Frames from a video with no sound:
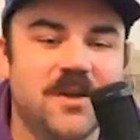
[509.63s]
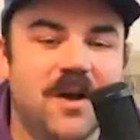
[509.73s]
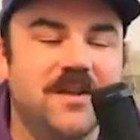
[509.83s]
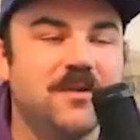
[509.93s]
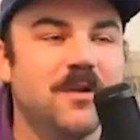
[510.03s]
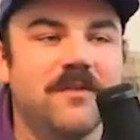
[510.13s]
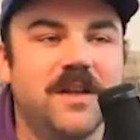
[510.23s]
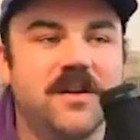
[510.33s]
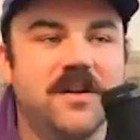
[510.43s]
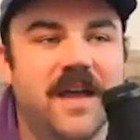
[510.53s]
I do love
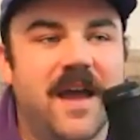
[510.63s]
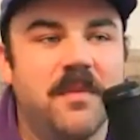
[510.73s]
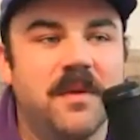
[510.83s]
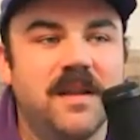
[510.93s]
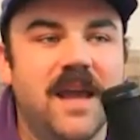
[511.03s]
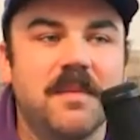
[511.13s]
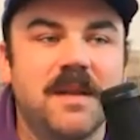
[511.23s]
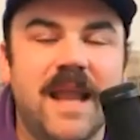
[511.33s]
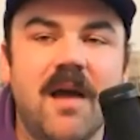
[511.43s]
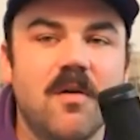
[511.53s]
to hear that. But yeah,
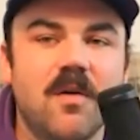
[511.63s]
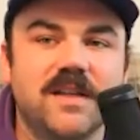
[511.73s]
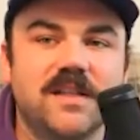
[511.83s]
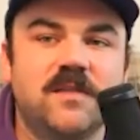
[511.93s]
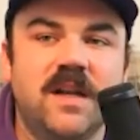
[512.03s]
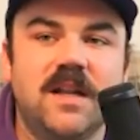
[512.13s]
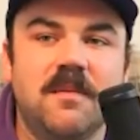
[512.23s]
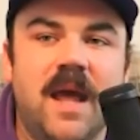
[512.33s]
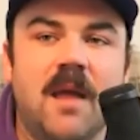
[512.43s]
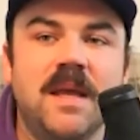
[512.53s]
but now going to
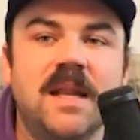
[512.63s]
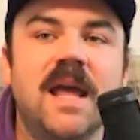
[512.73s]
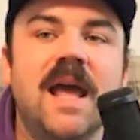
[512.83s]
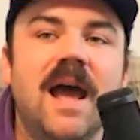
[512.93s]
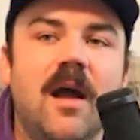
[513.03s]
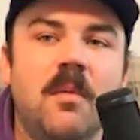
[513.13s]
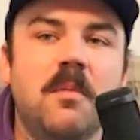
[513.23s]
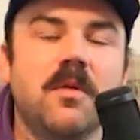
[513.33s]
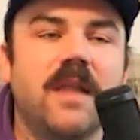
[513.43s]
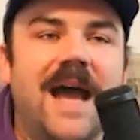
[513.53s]
Xfinity, man. I mean, I
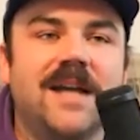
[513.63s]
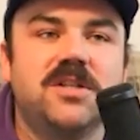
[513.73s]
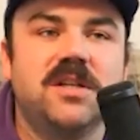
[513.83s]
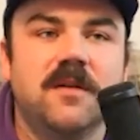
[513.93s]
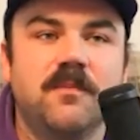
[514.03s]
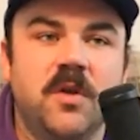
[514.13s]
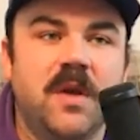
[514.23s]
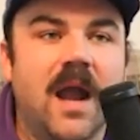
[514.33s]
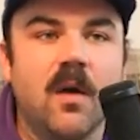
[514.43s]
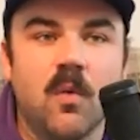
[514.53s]
remember last year you
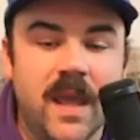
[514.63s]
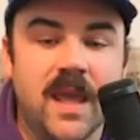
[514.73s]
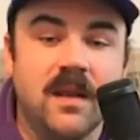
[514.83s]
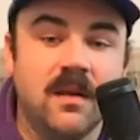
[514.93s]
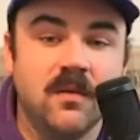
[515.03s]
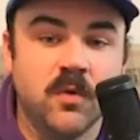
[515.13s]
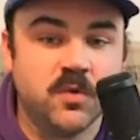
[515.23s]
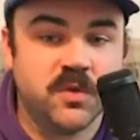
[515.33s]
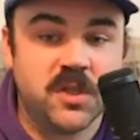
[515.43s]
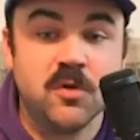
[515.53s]
got a win,
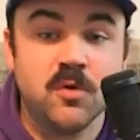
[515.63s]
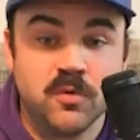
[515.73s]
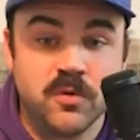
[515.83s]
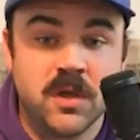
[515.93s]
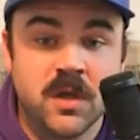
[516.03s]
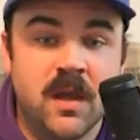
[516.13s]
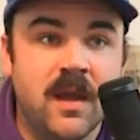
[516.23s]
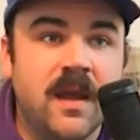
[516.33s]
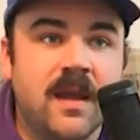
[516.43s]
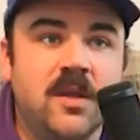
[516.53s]
which was huge.
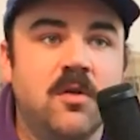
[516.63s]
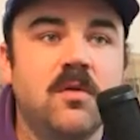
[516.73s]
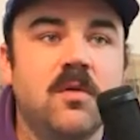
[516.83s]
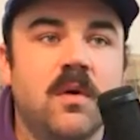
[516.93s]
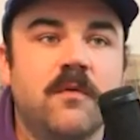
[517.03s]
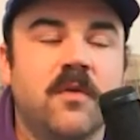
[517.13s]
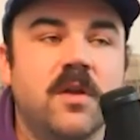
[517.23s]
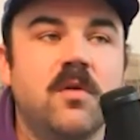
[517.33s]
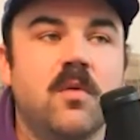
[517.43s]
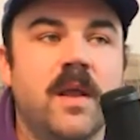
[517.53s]
You to for
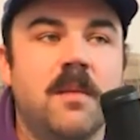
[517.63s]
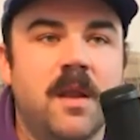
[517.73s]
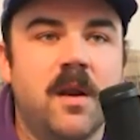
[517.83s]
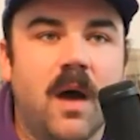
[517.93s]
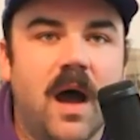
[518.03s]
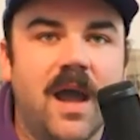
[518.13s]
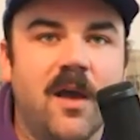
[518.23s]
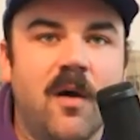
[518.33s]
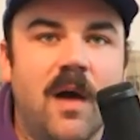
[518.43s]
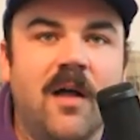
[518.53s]
you to win Mid
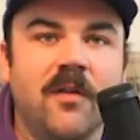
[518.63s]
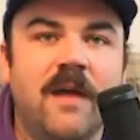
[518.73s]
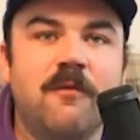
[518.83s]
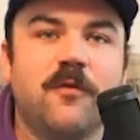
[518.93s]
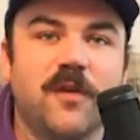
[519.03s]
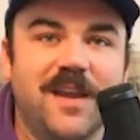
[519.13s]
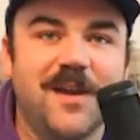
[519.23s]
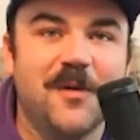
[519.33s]
Ohio, I'll never forget.